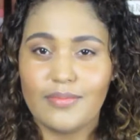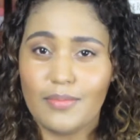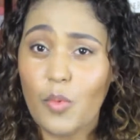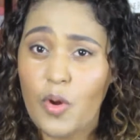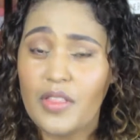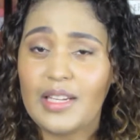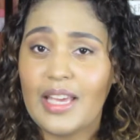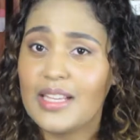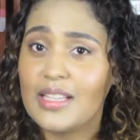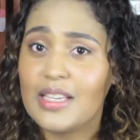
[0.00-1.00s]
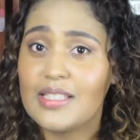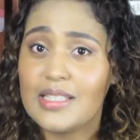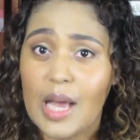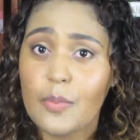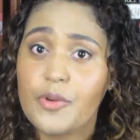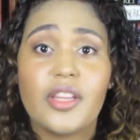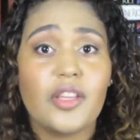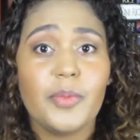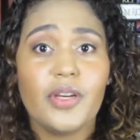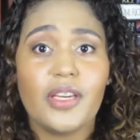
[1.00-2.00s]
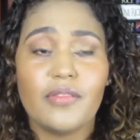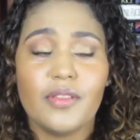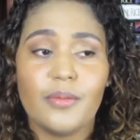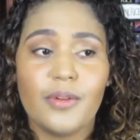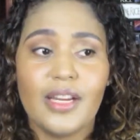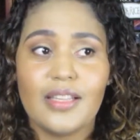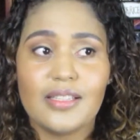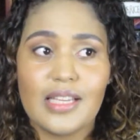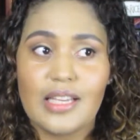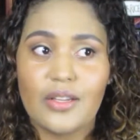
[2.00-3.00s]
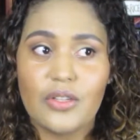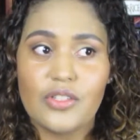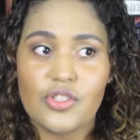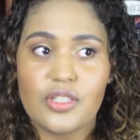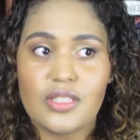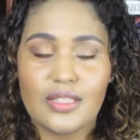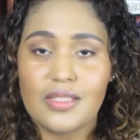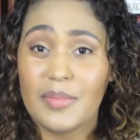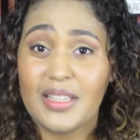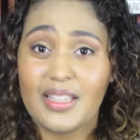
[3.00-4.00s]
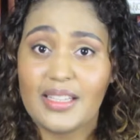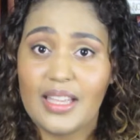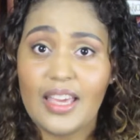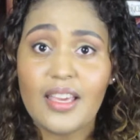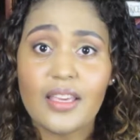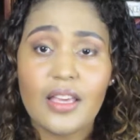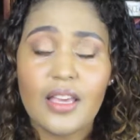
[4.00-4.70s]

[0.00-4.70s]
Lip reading: more than likely stop reading the book if the writing style is just not something that I like.